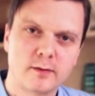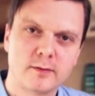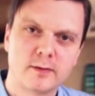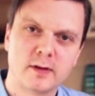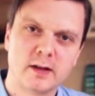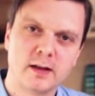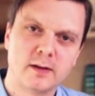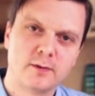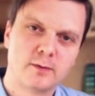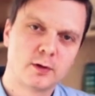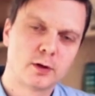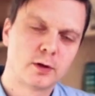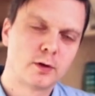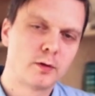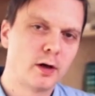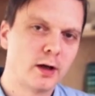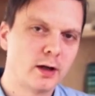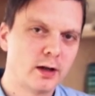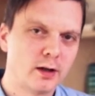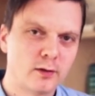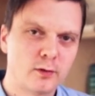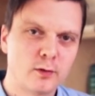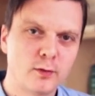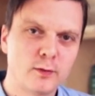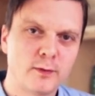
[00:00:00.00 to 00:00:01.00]
of if you're
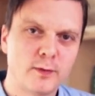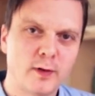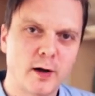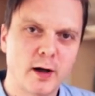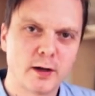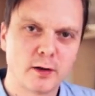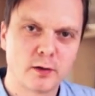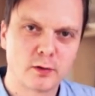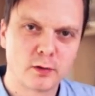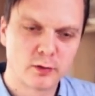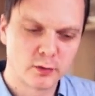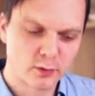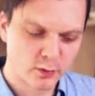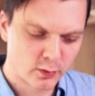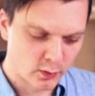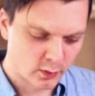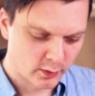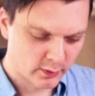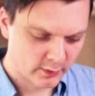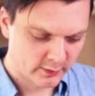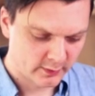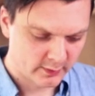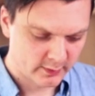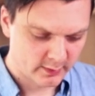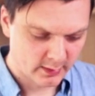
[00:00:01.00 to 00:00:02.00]
grinding too fine or too
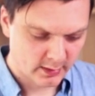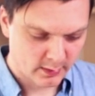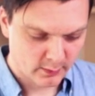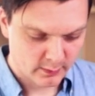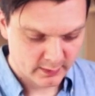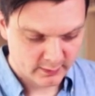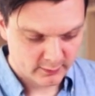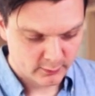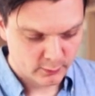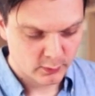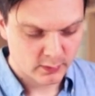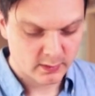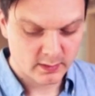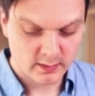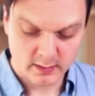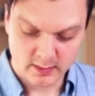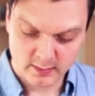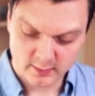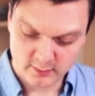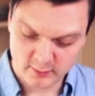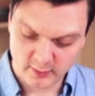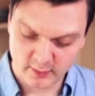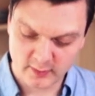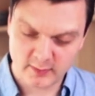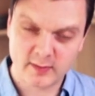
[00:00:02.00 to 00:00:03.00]
coarse. Now this took
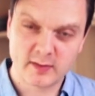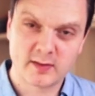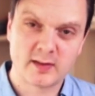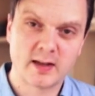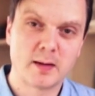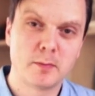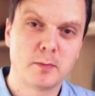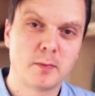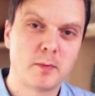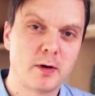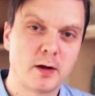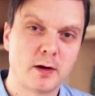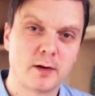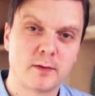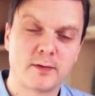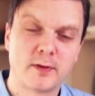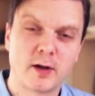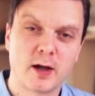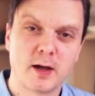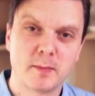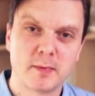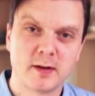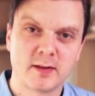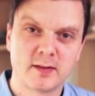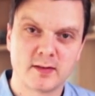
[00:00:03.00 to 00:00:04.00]
just the same amount of
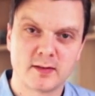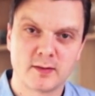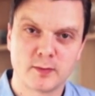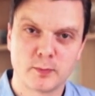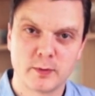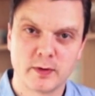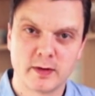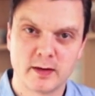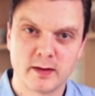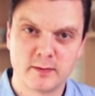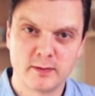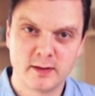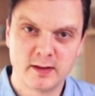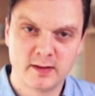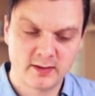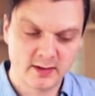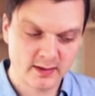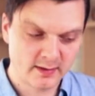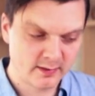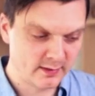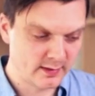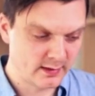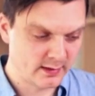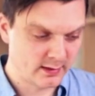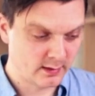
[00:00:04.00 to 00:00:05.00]
time as with the
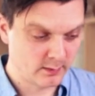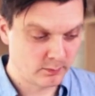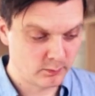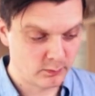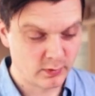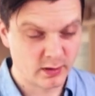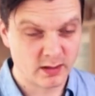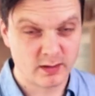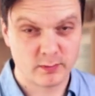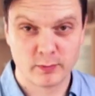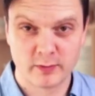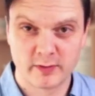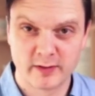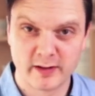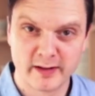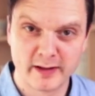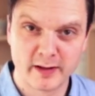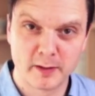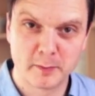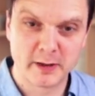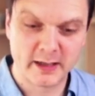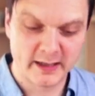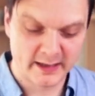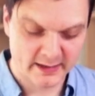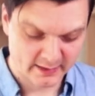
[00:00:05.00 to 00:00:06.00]
V60, but it was a
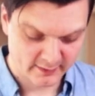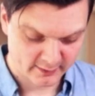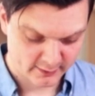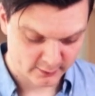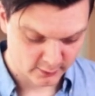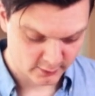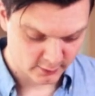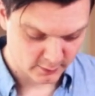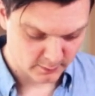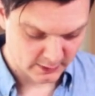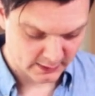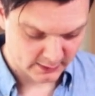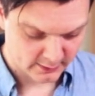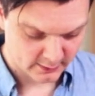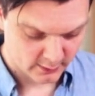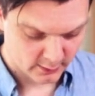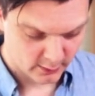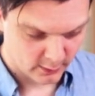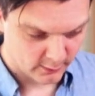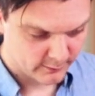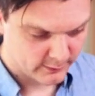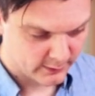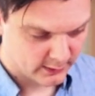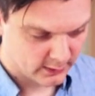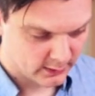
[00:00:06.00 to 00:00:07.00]
little bit easier to make the
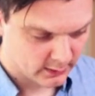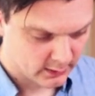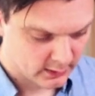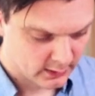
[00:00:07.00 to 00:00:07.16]
coffee.